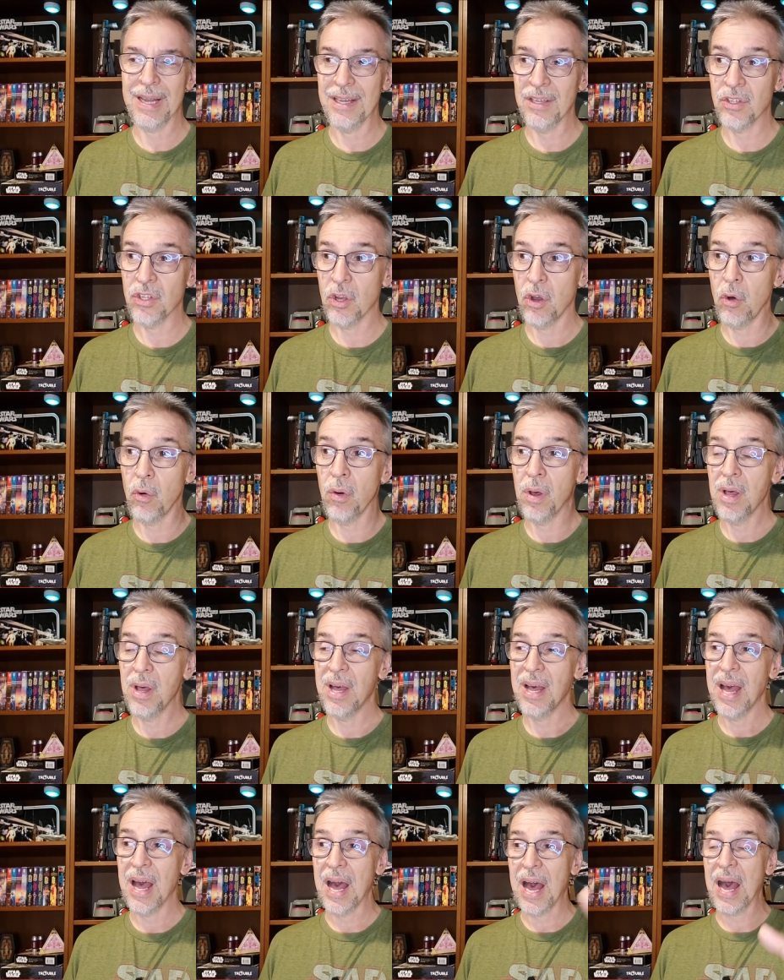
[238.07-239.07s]
And so
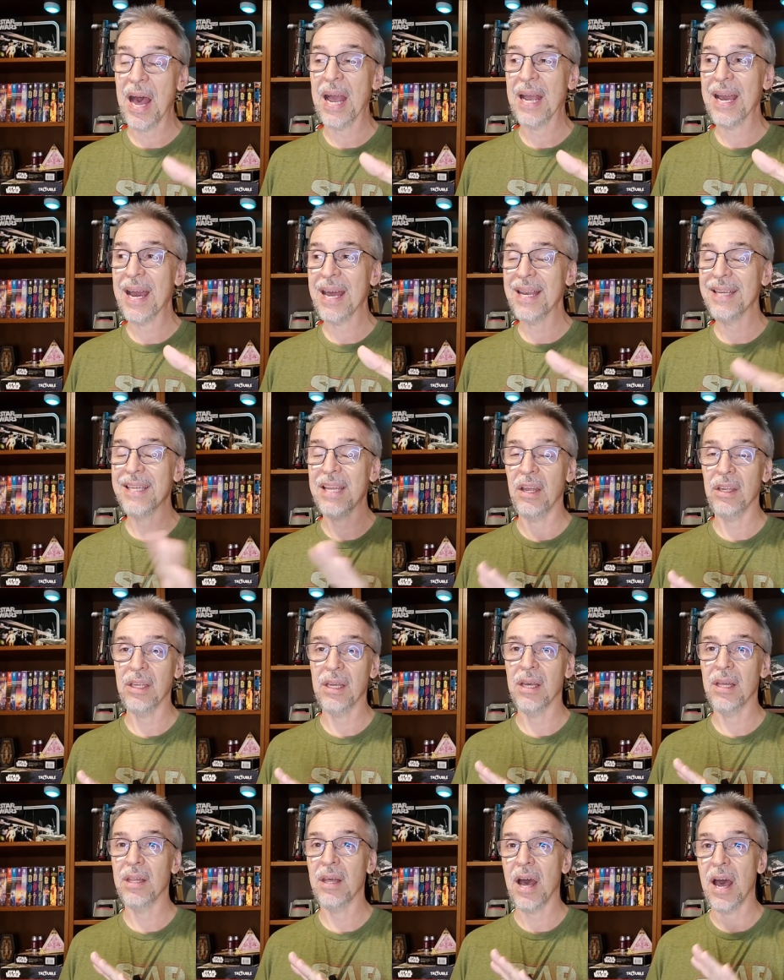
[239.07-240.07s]
I gotta tell you,
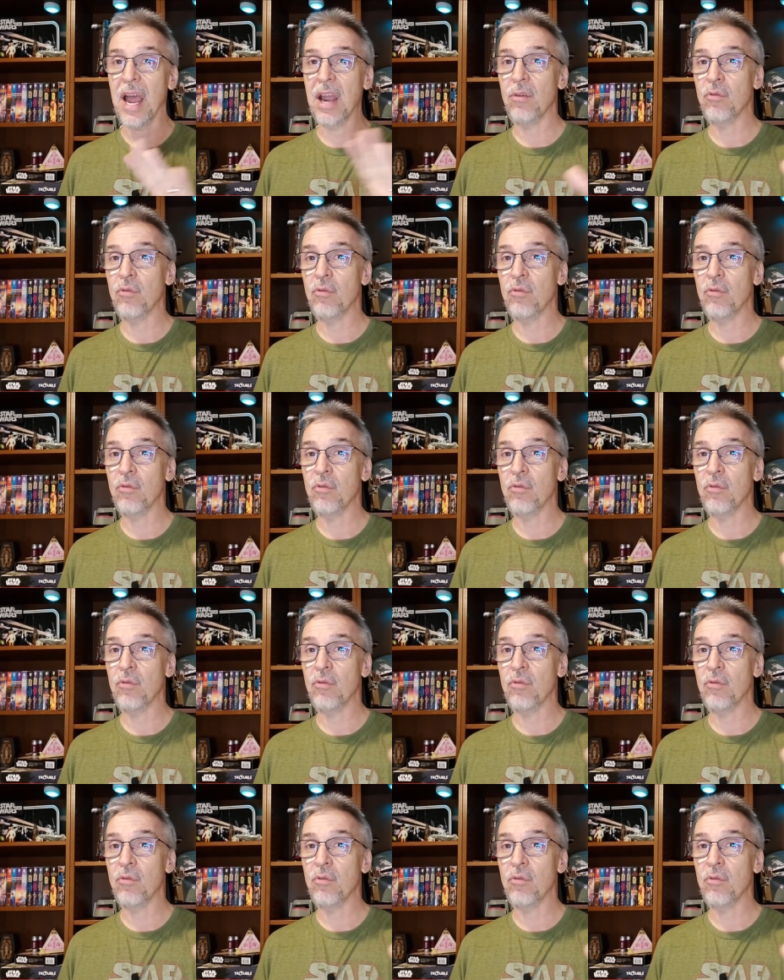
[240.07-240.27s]
I